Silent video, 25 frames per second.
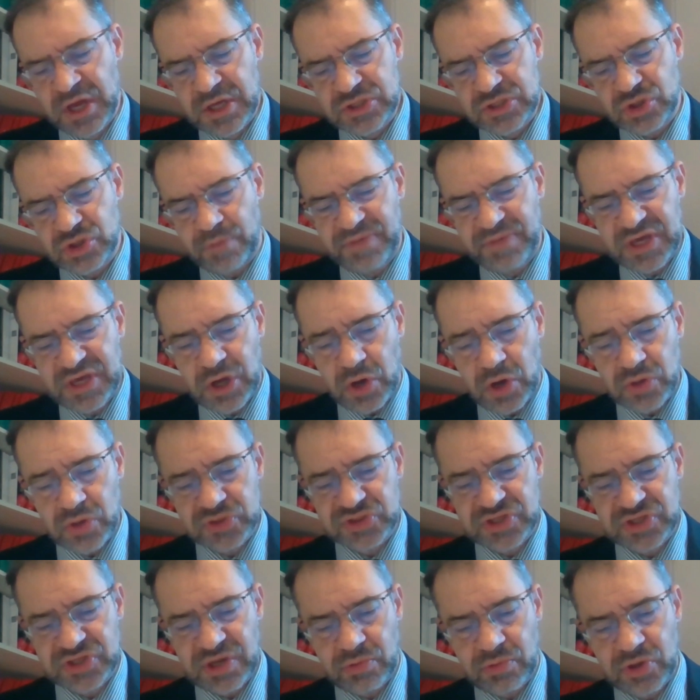So
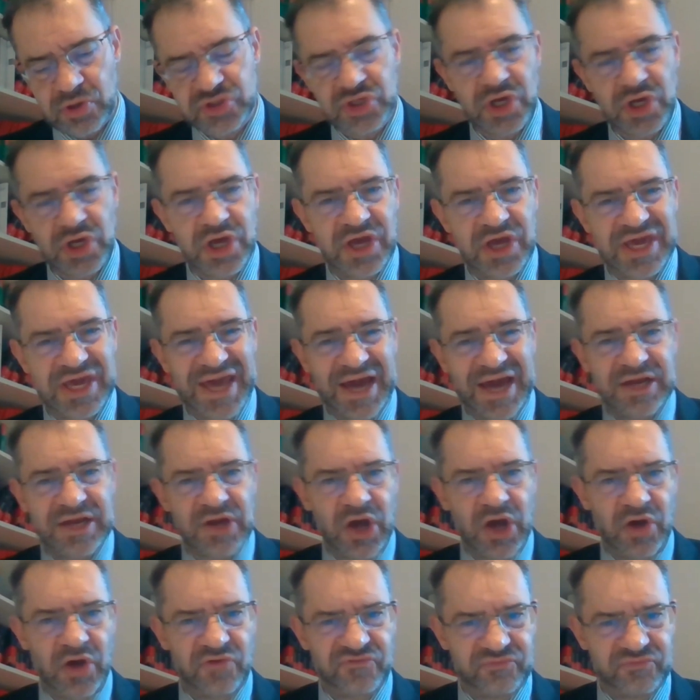because there was a kind
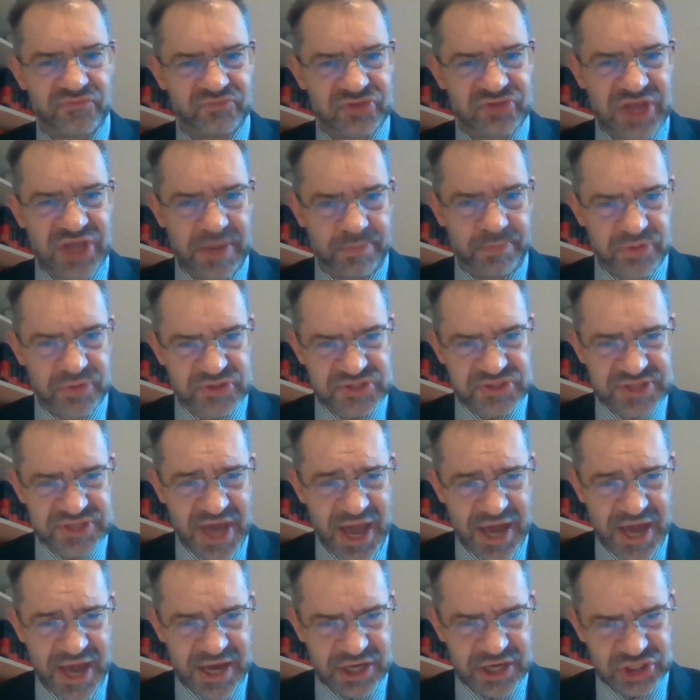of
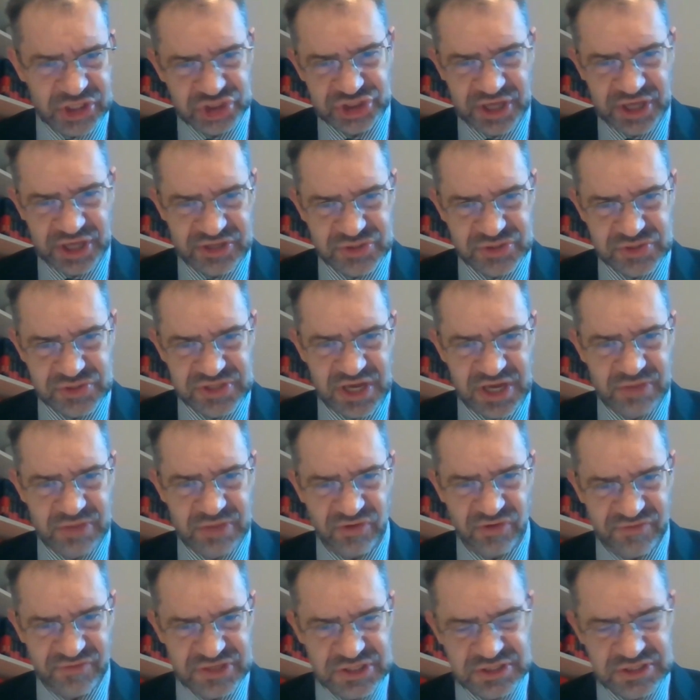dépeçage, as you say in
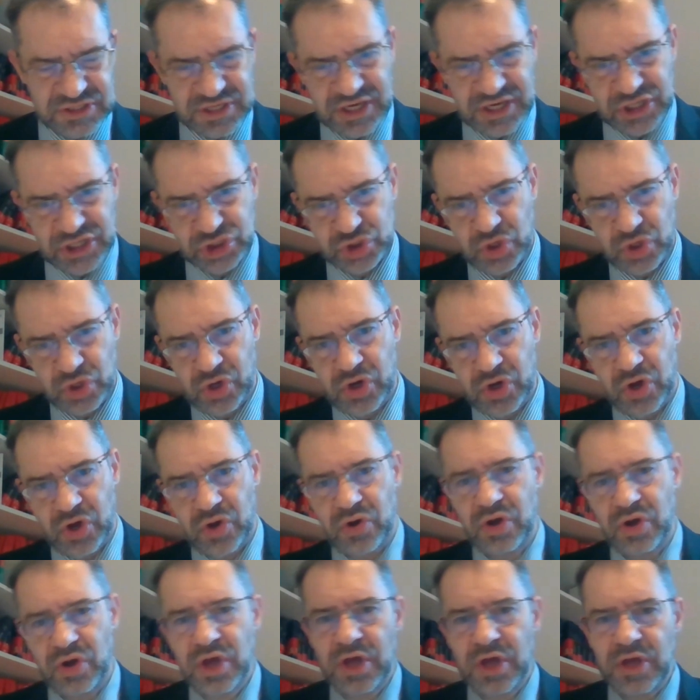private international
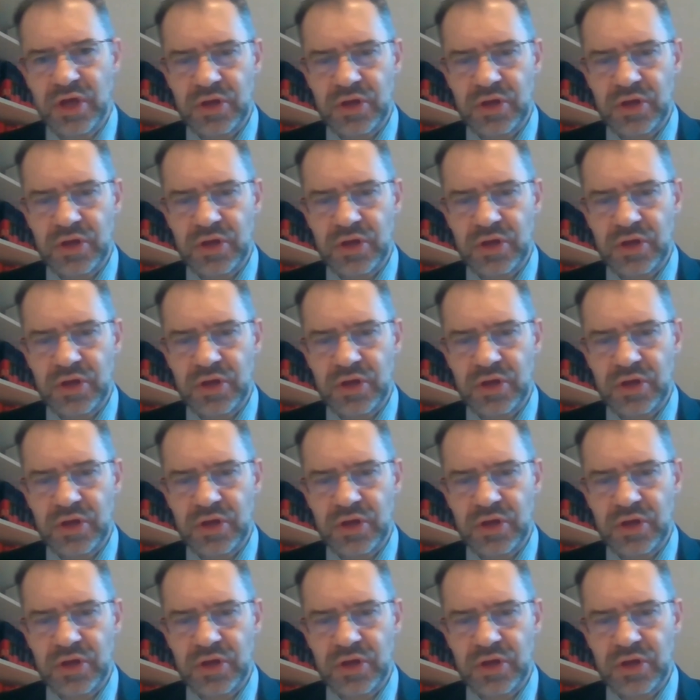law,